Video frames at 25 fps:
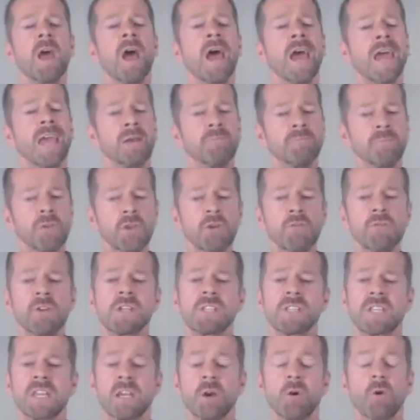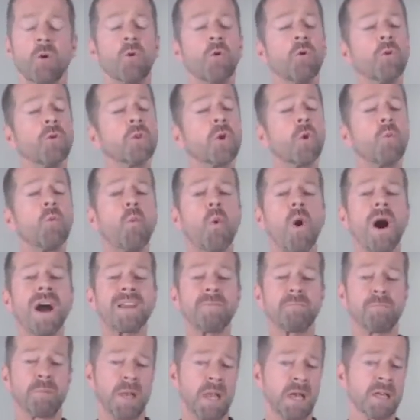Immunity, all the
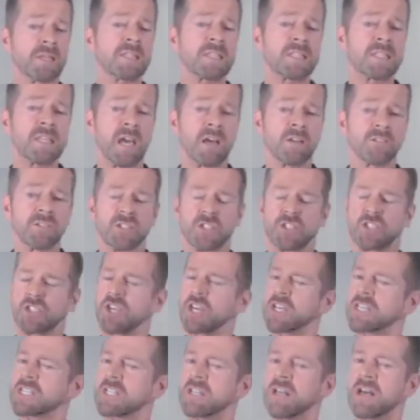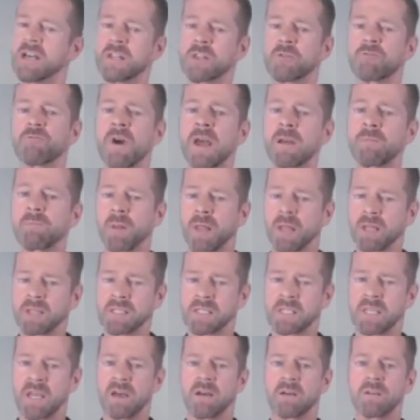white blood cells, just like the red blood
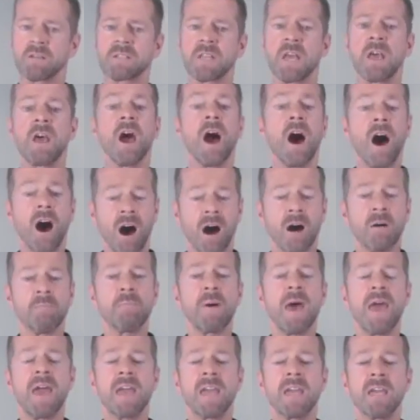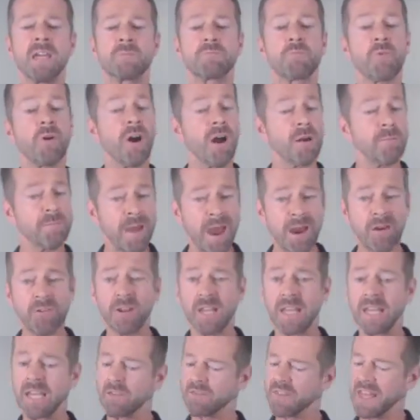cells, are made
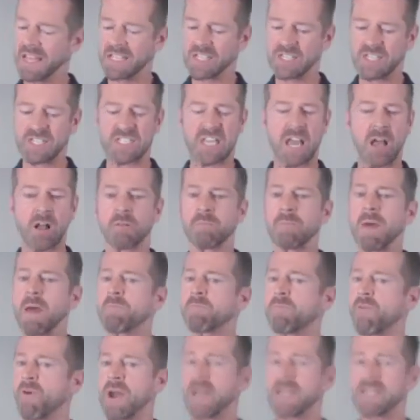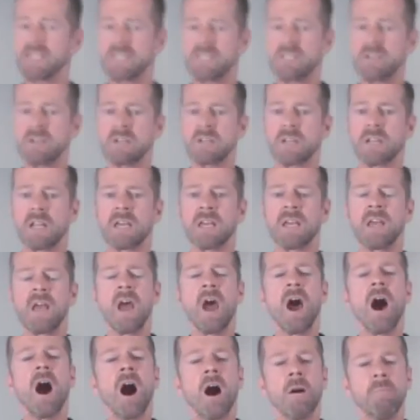primarily, their cell membranes certainly,
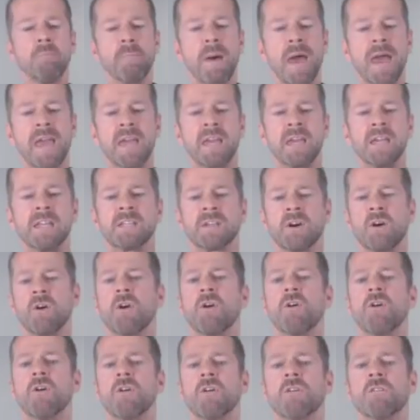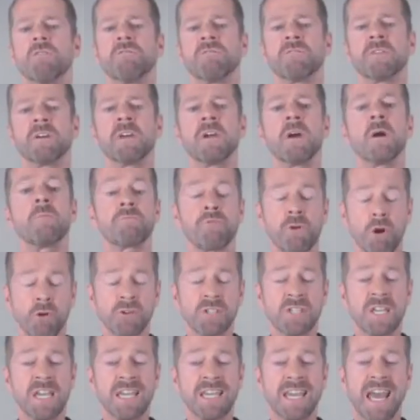are made of
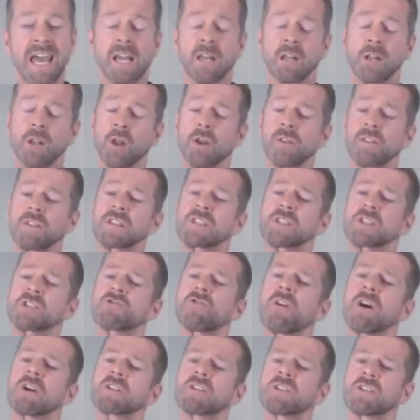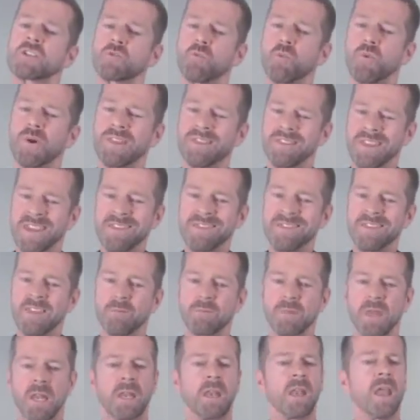protein, and a lot of the structures within
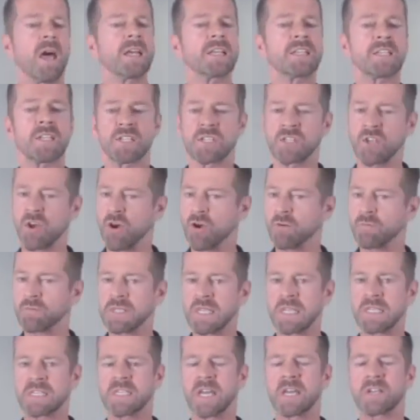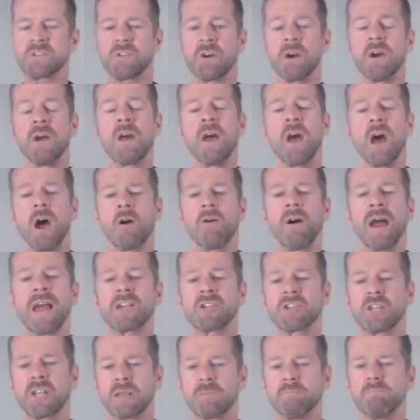them, the lysosomes, etc., are
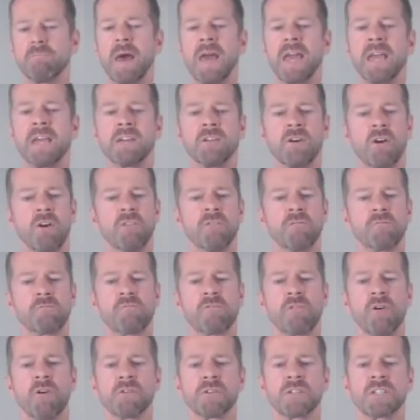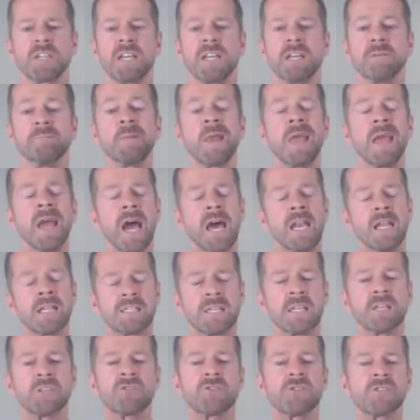actually made of protein. And it's
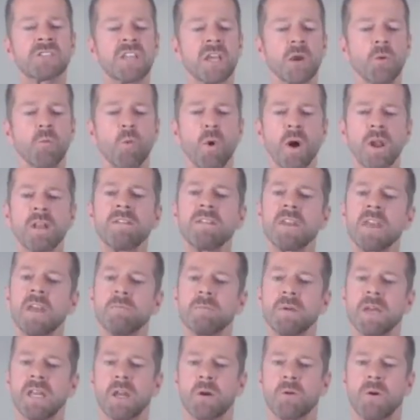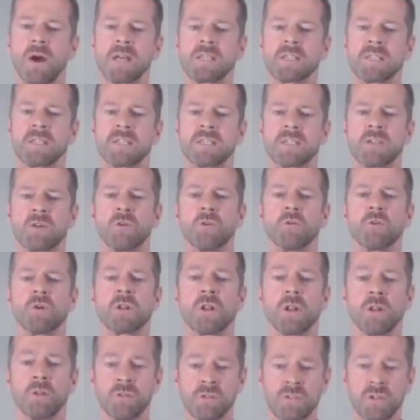interesting, one of the amino acids called
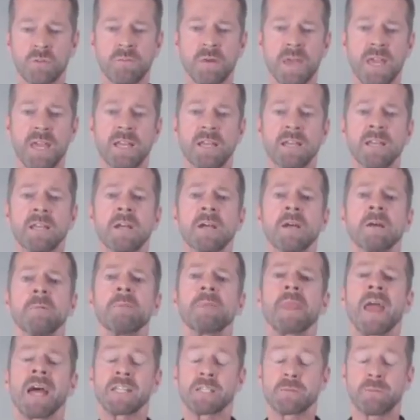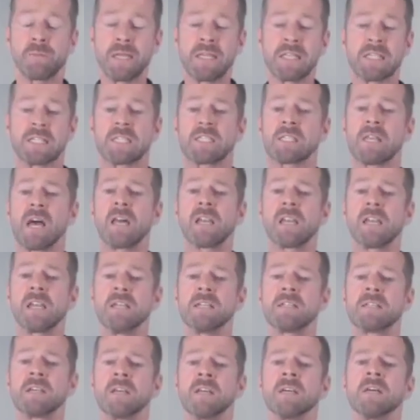glutamine has been
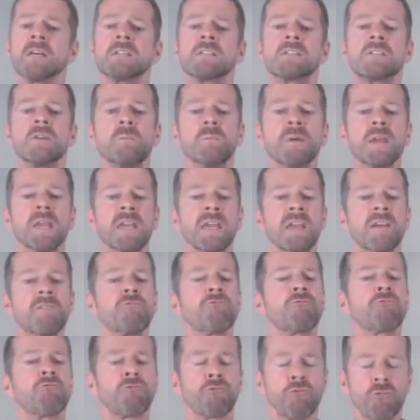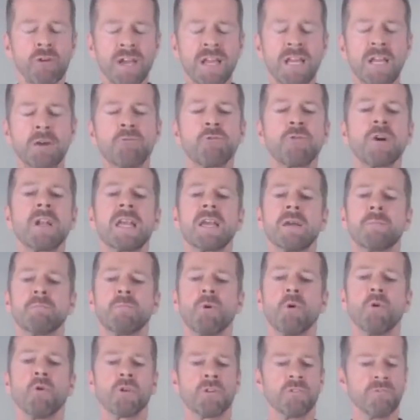studied to be really, really
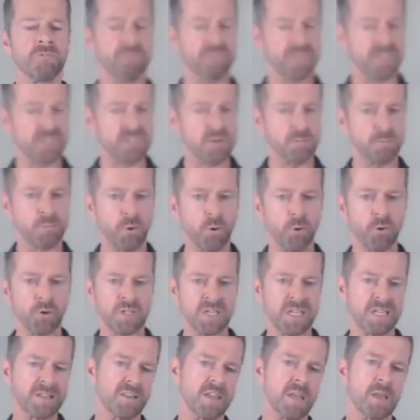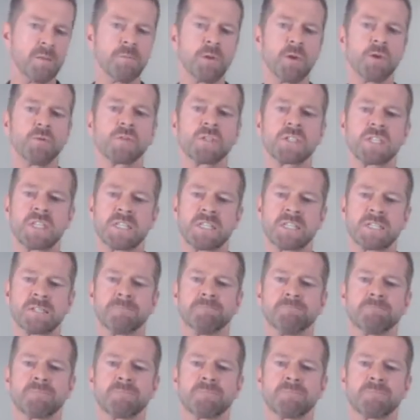important for supporting the immune system.